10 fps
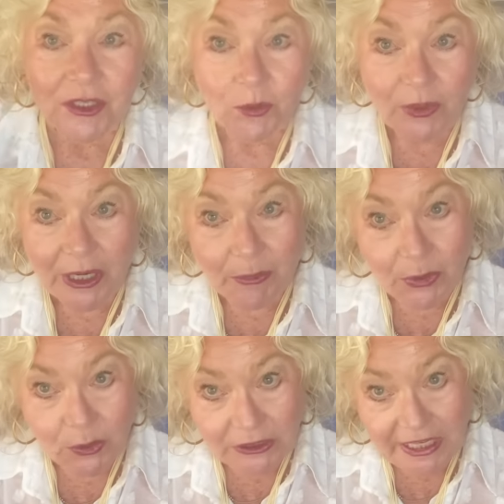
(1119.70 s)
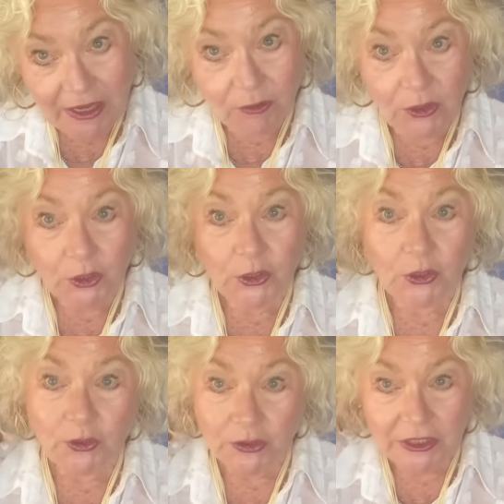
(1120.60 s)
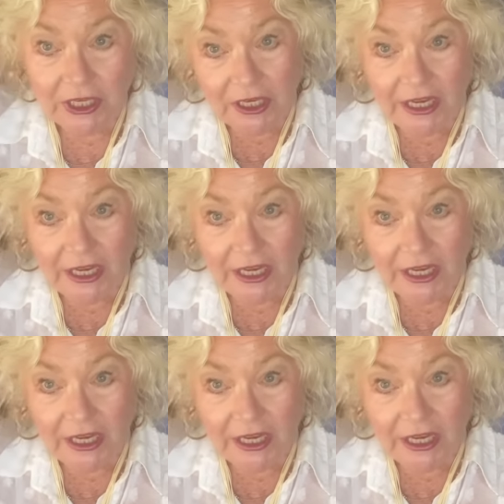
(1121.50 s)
when I pulled down the curls,